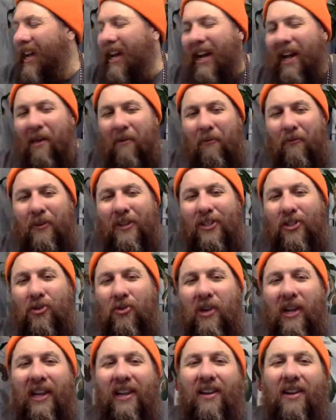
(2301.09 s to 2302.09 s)
I'm
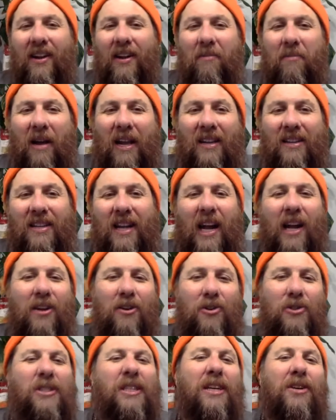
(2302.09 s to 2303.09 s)
featuring my entire
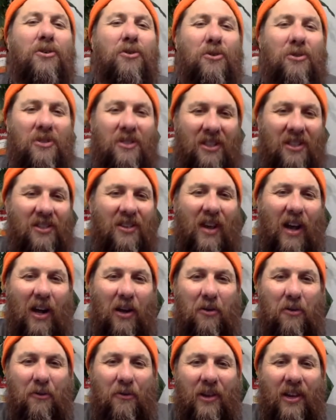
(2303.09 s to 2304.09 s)
singles
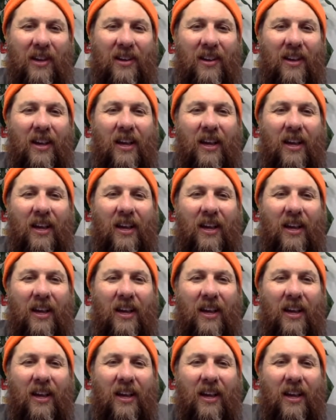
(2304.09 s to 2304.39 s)
discography.